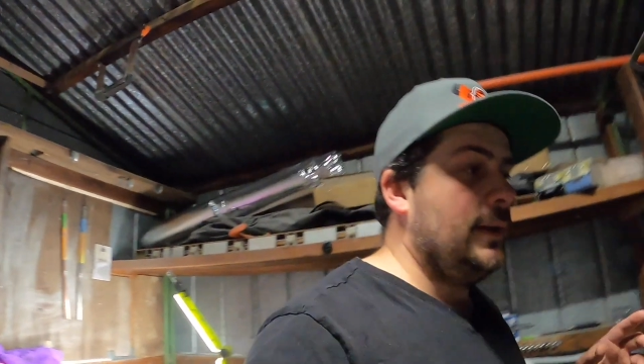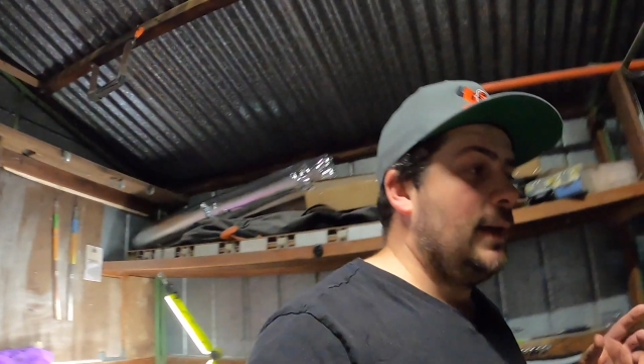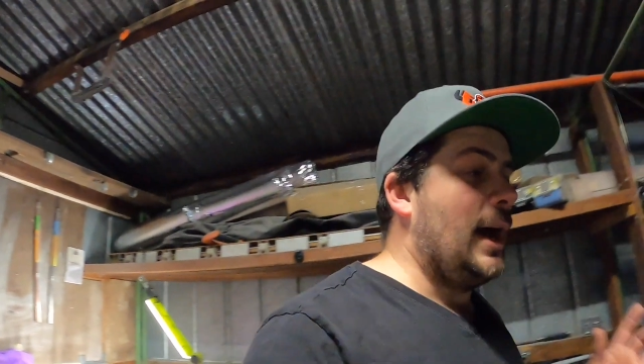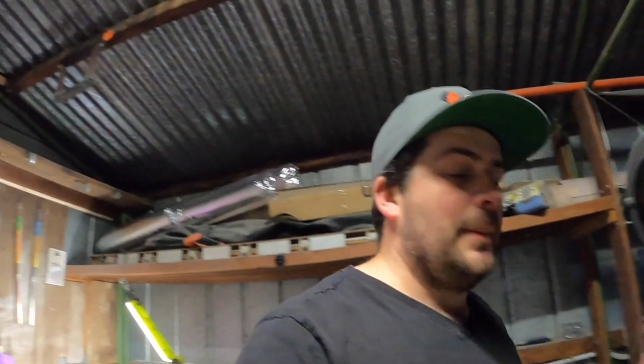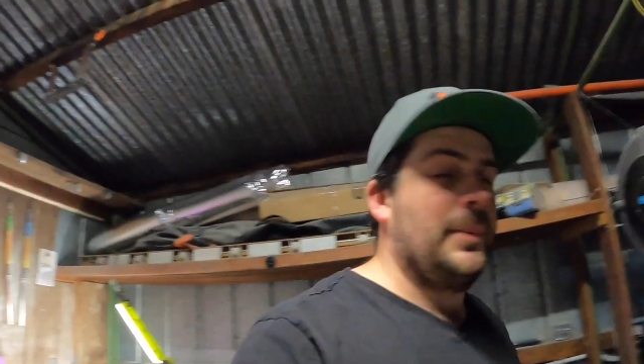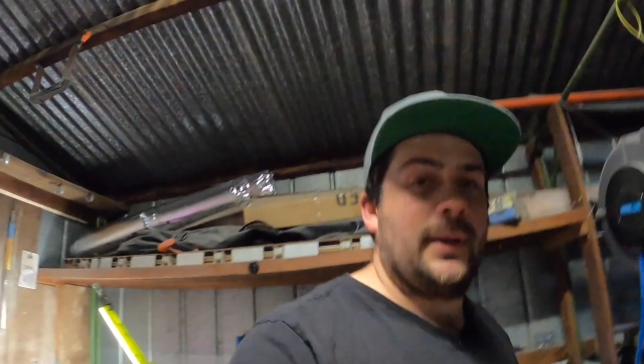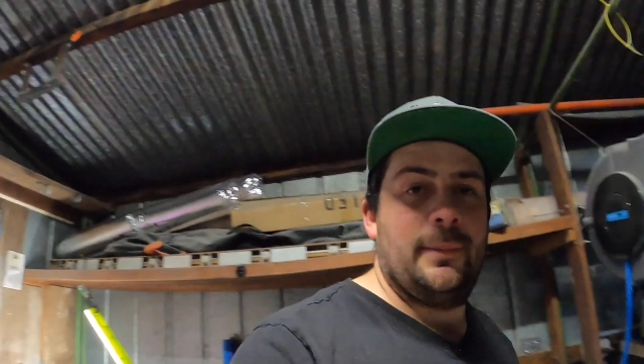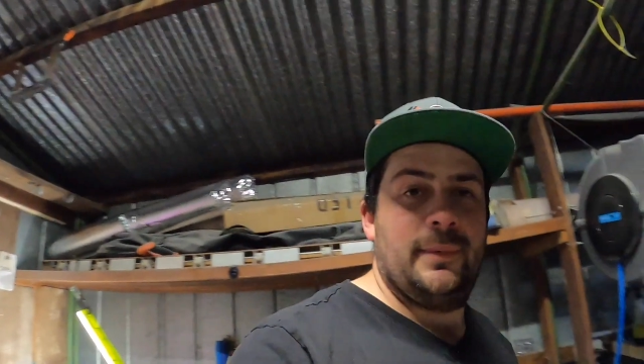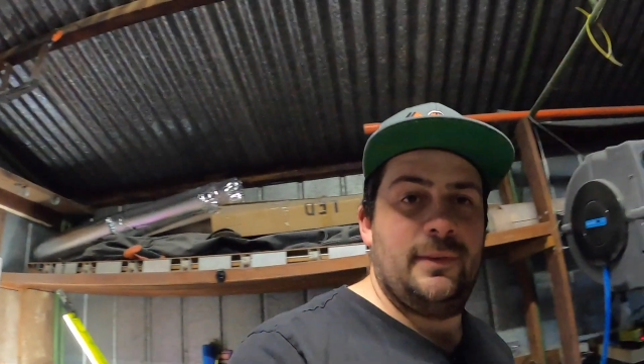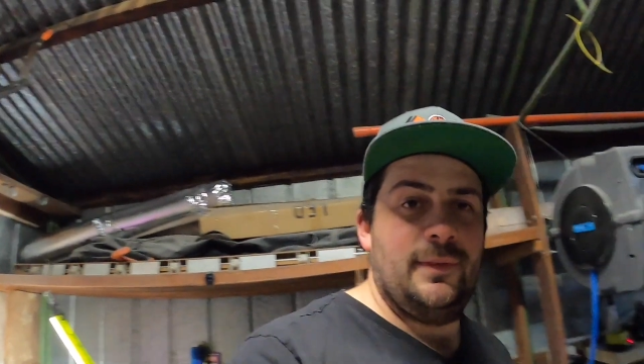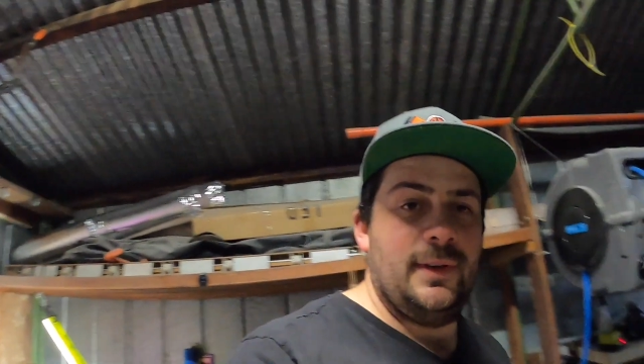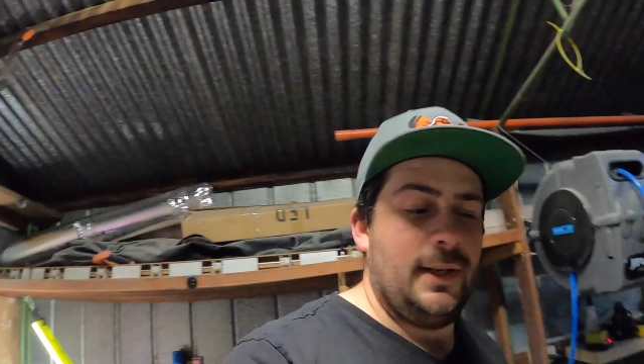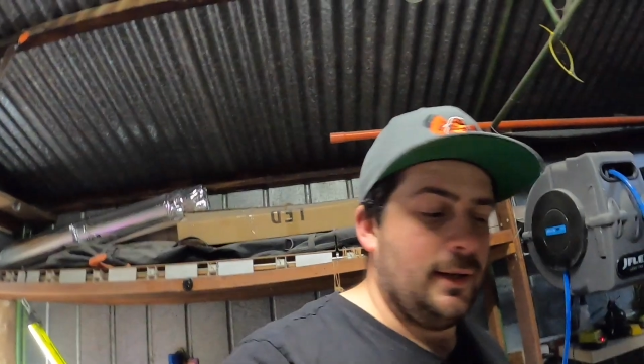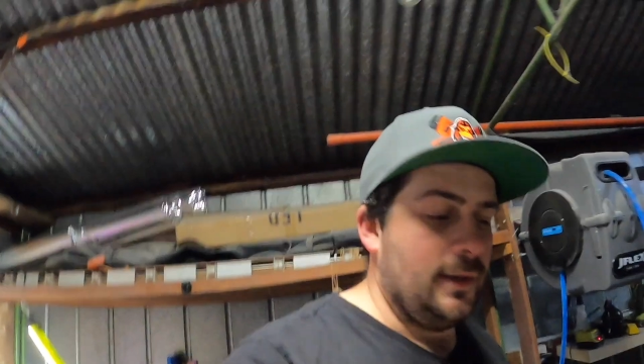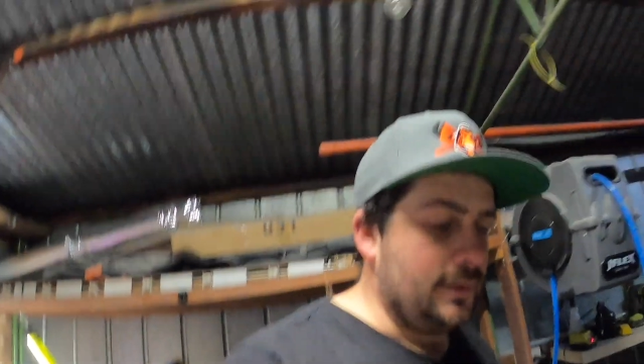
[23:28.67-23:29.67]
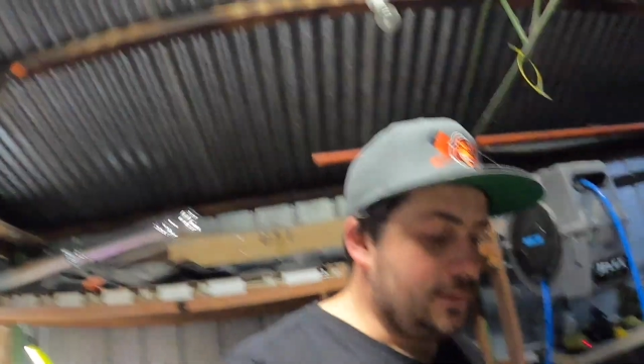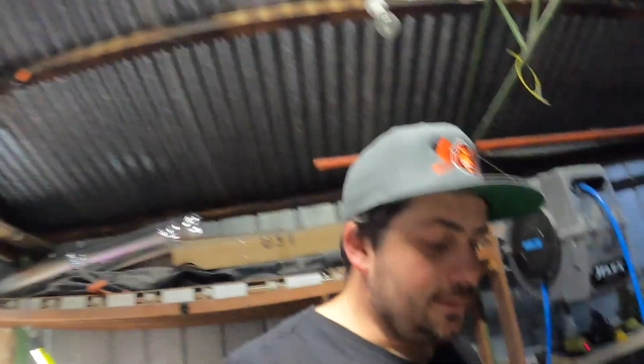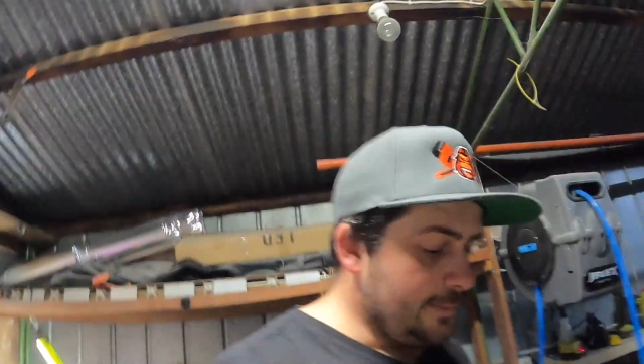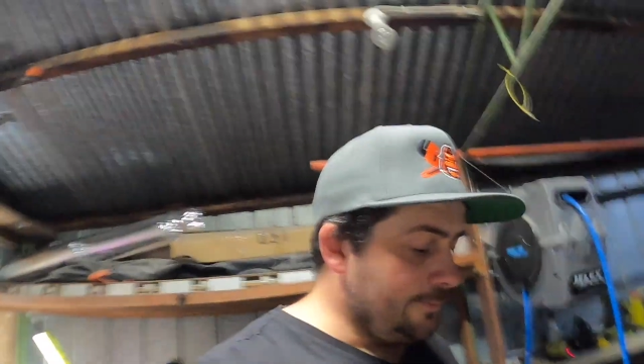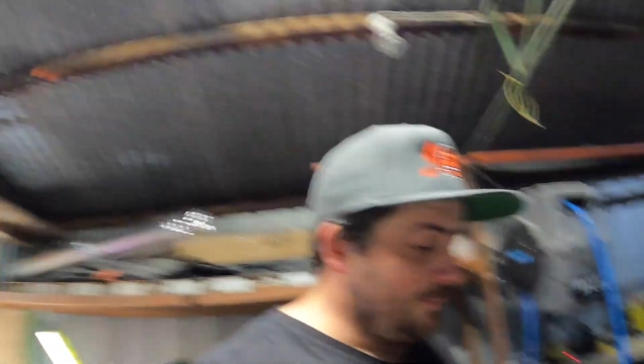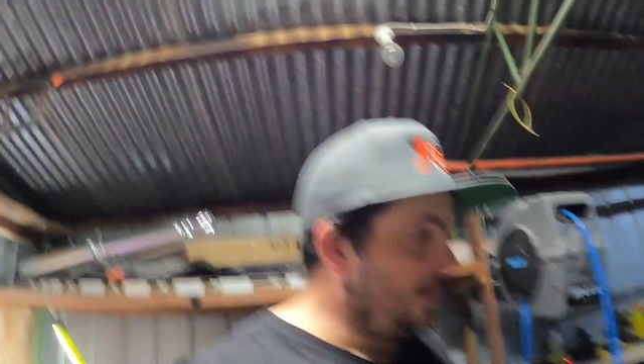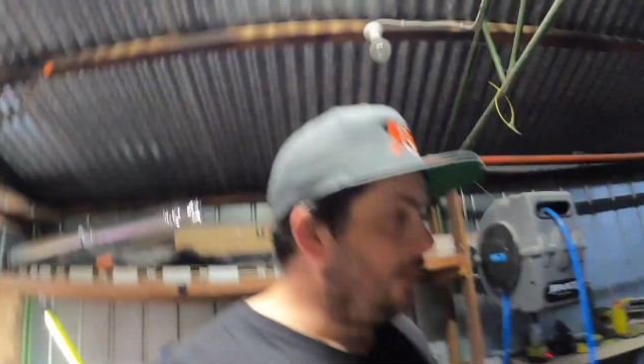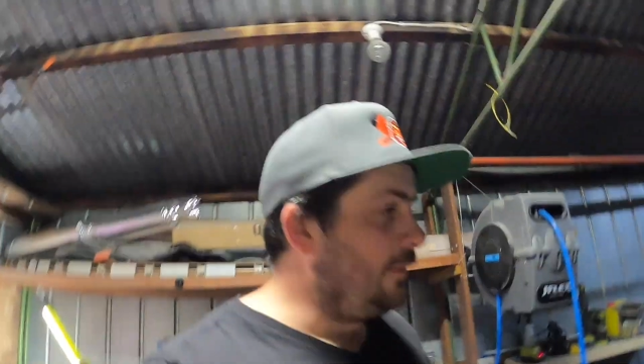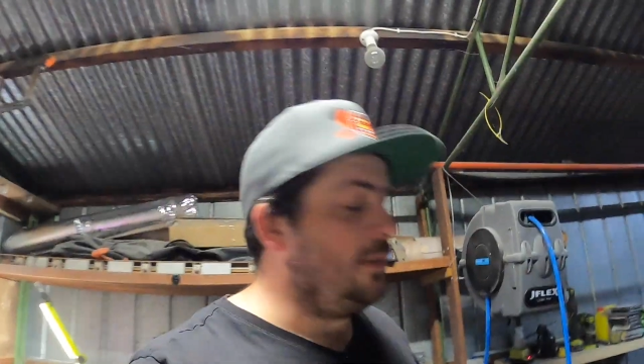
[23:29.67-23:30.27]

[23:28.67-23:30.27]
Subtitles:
upcoming videos. If